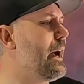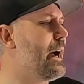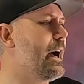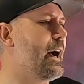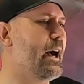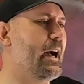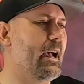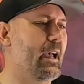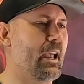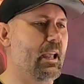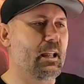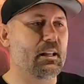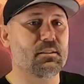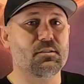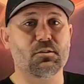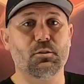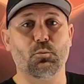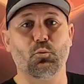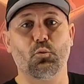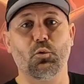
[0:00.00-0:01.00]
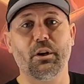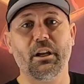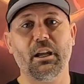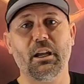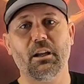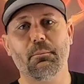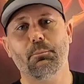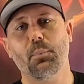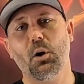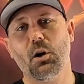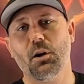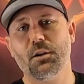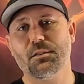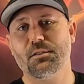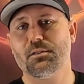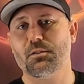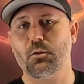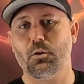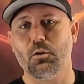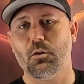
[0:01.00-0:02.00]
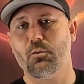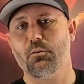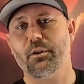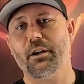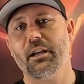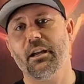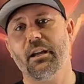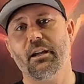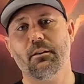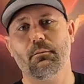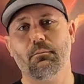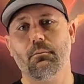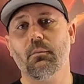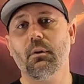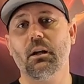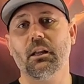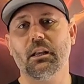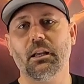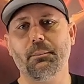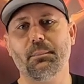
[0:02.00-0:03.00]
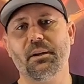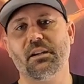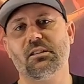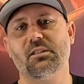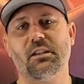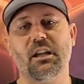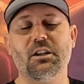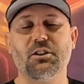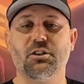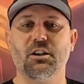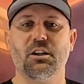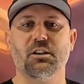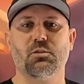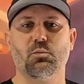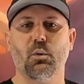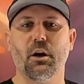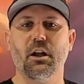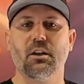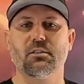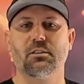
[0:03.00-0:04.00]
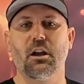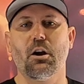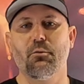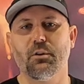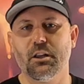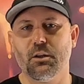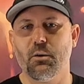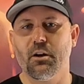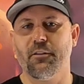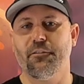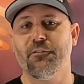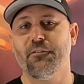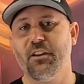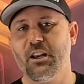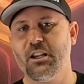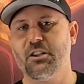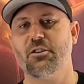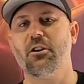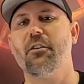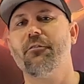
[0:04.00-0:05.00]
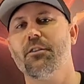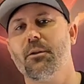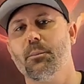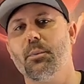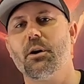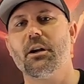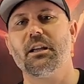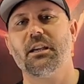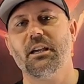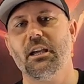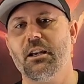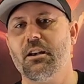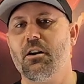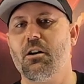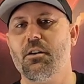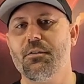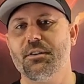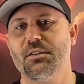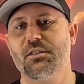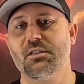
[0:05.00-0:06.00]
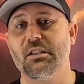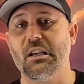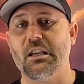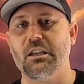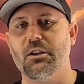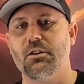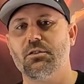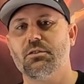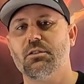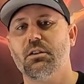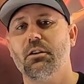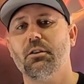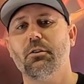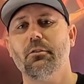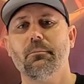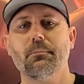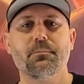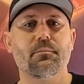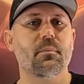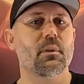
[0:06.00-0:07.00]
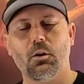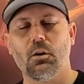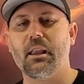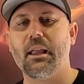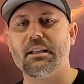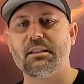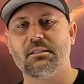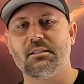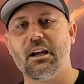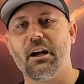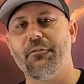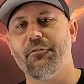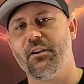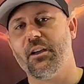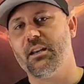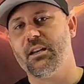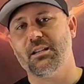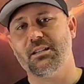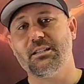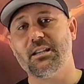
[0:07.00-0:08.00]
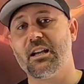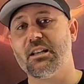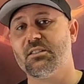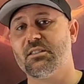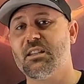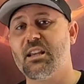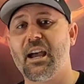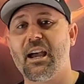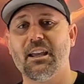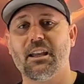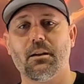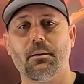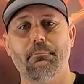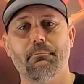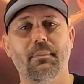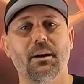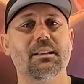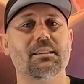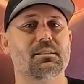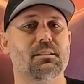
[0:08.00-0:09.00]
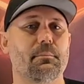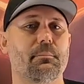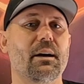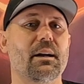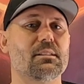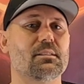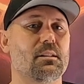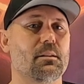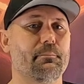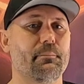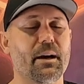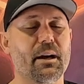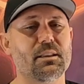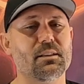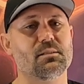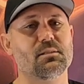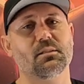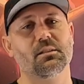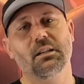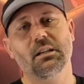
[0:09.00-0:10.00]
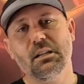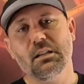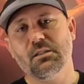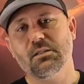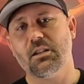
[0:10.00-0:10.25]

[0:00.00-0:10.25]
And some rear pods or rear lip extension as well. So I really want to finish off the body kit on the CU2. Get all that stuff in. It does take months and months and months.